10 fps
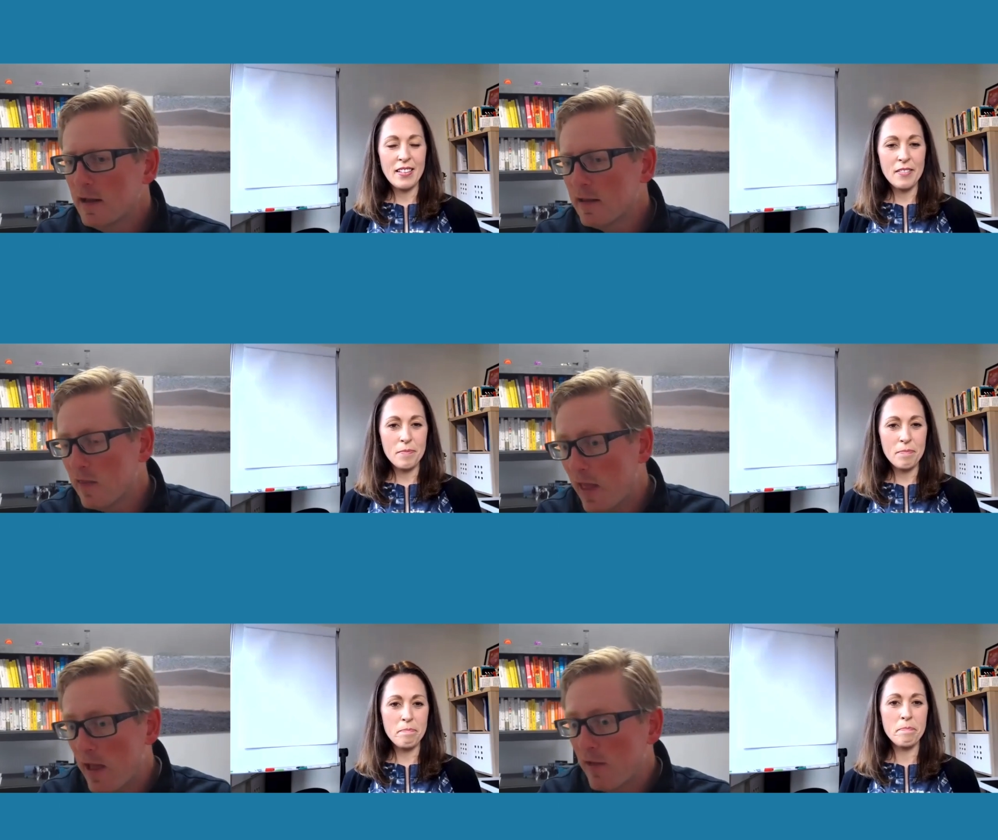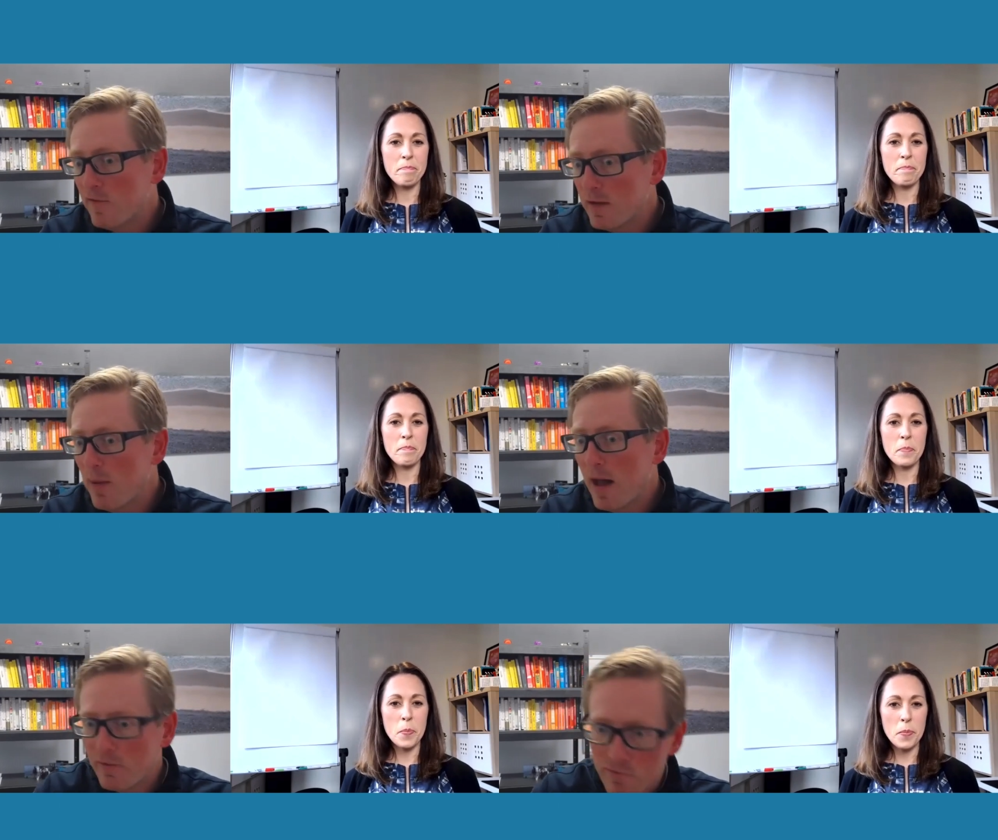Speaker 1: their
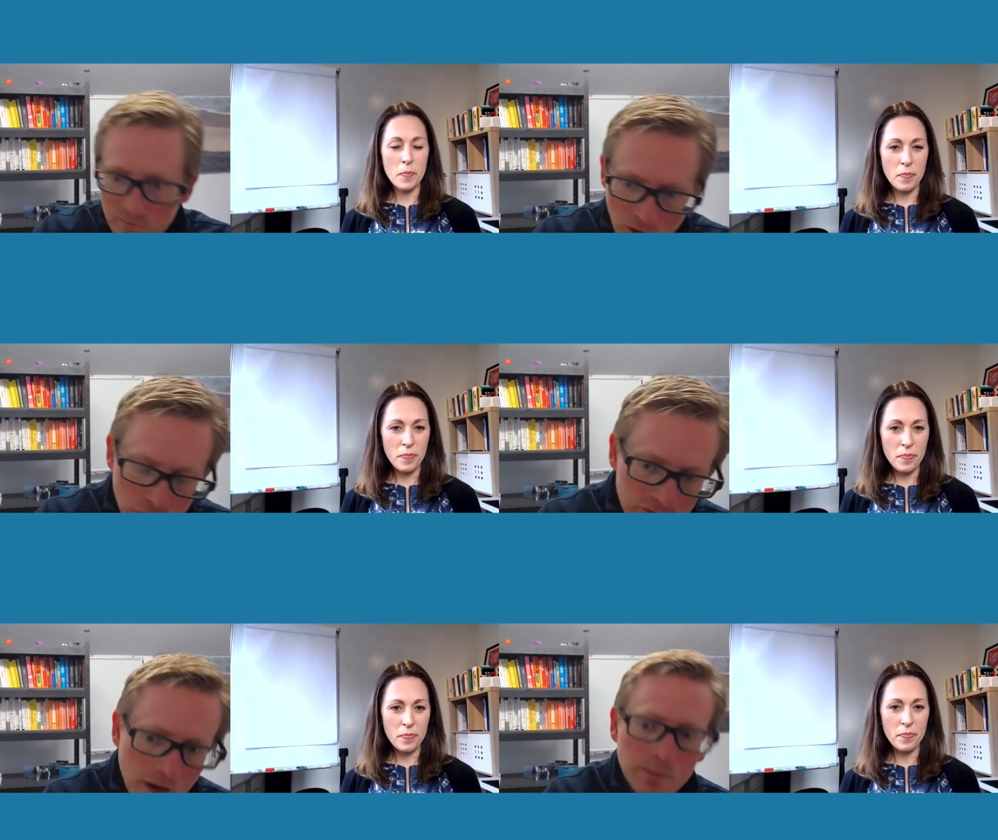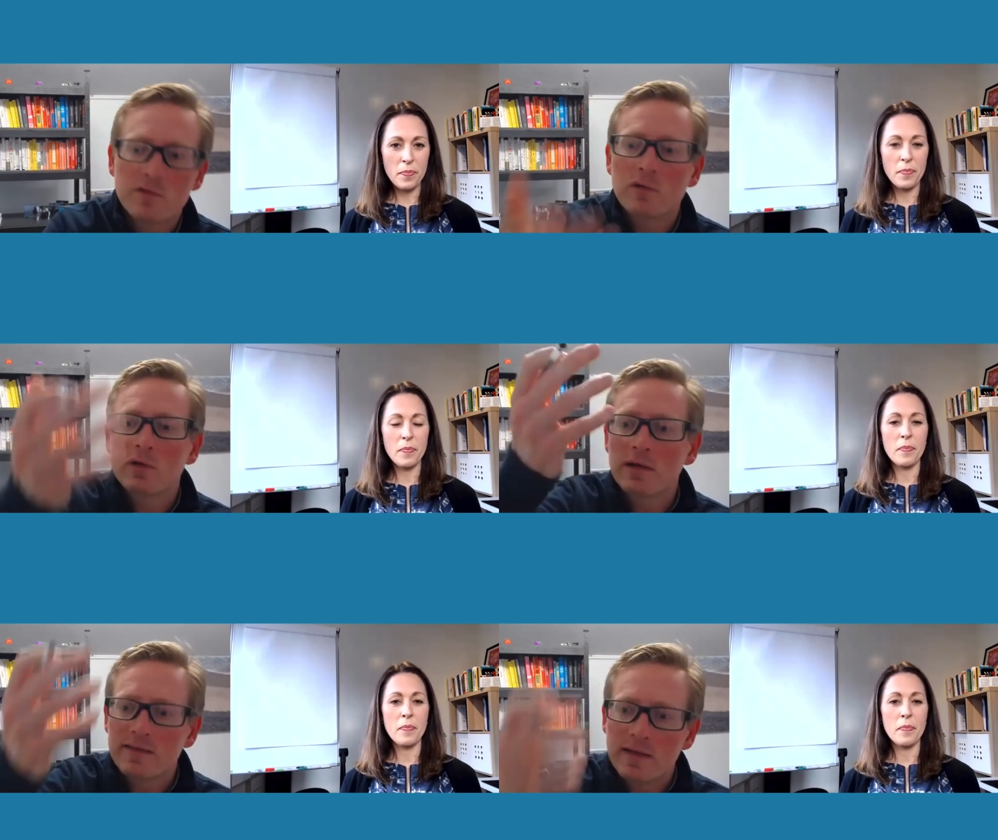feedback goes up to the
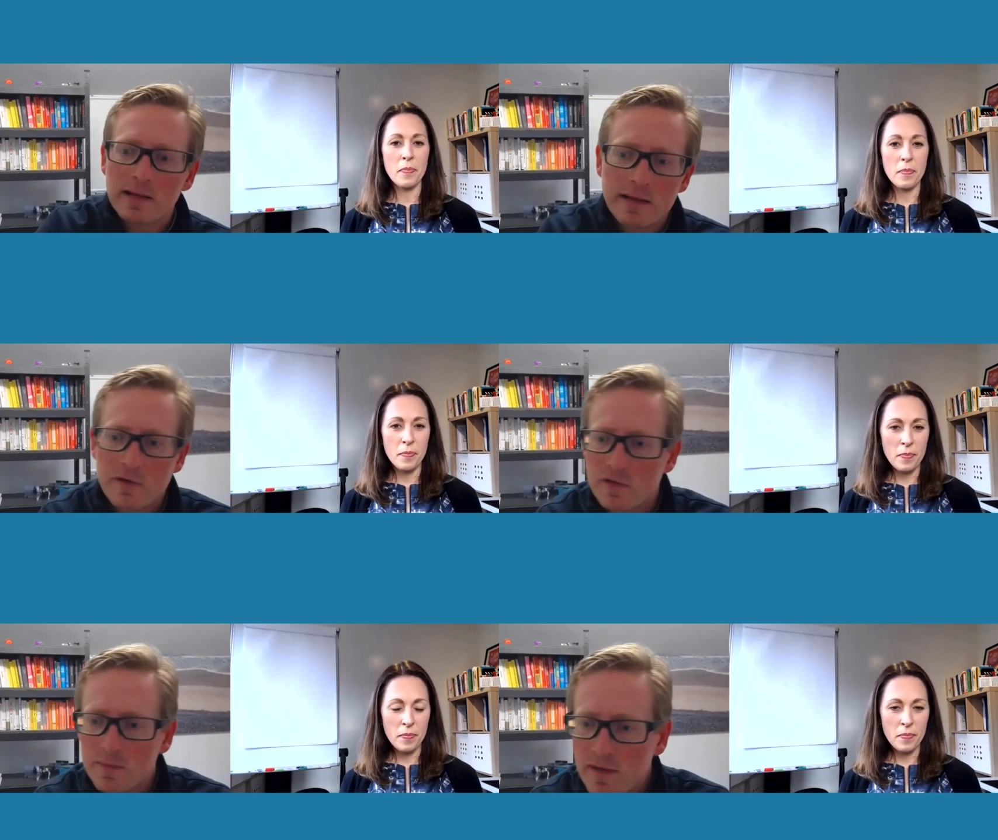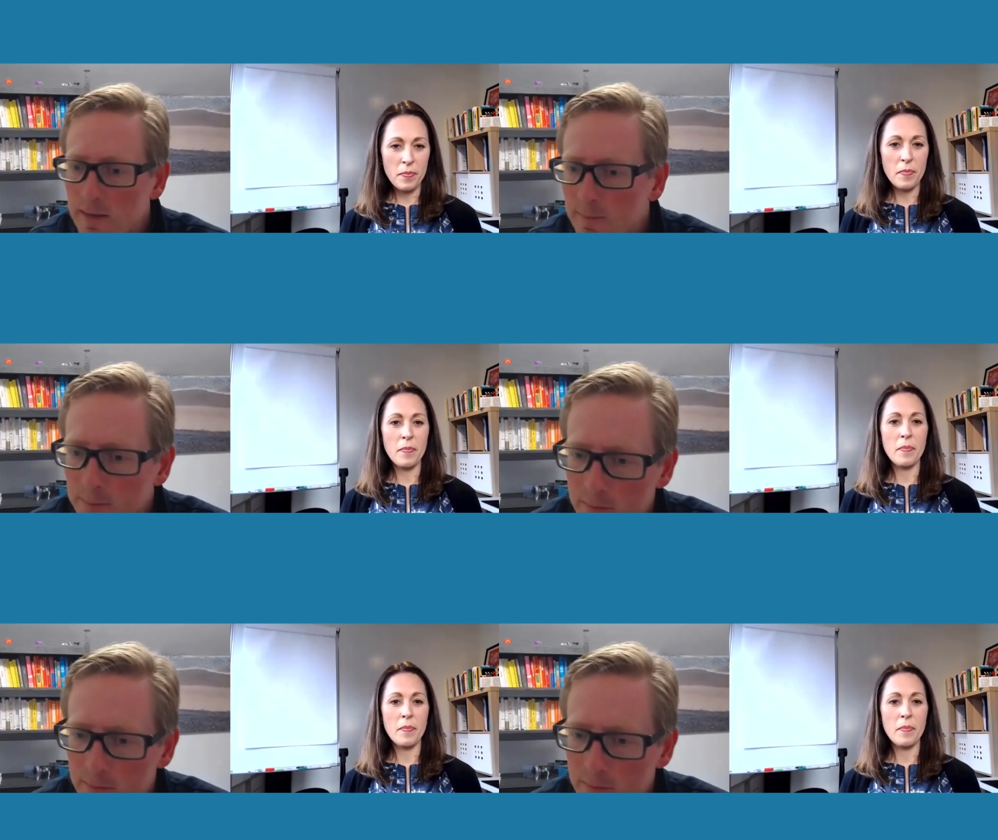exec leadership team.